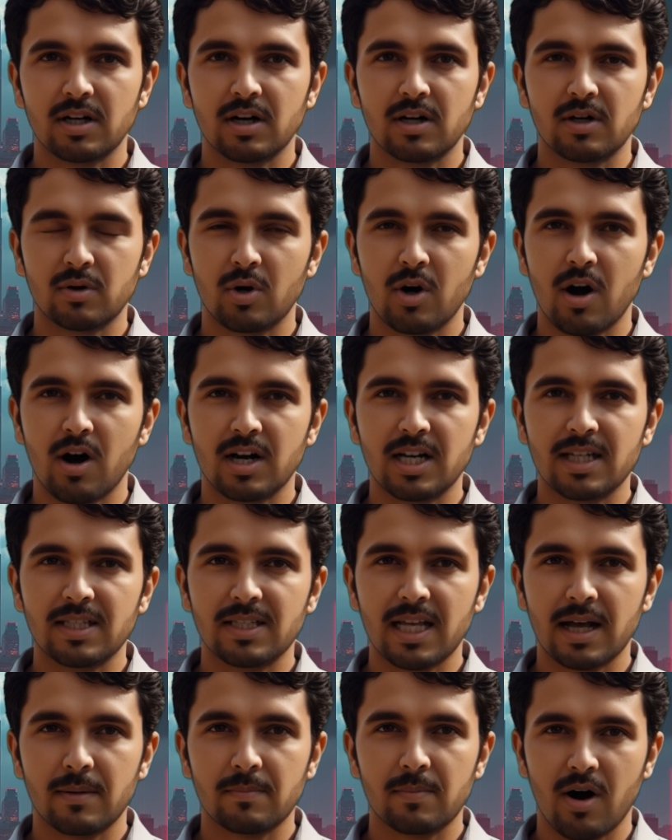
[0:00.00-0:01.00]
to lock in
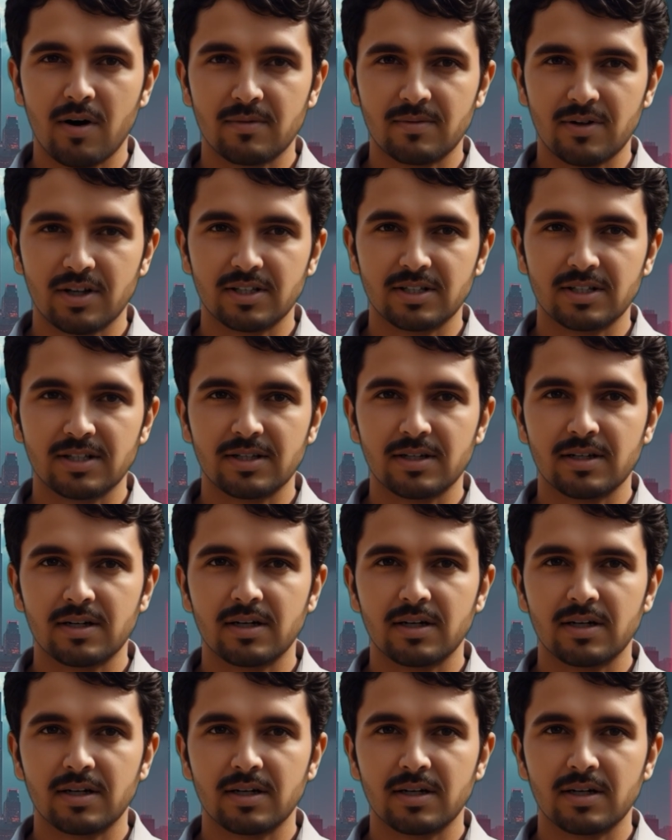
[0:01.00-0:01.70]
their profits.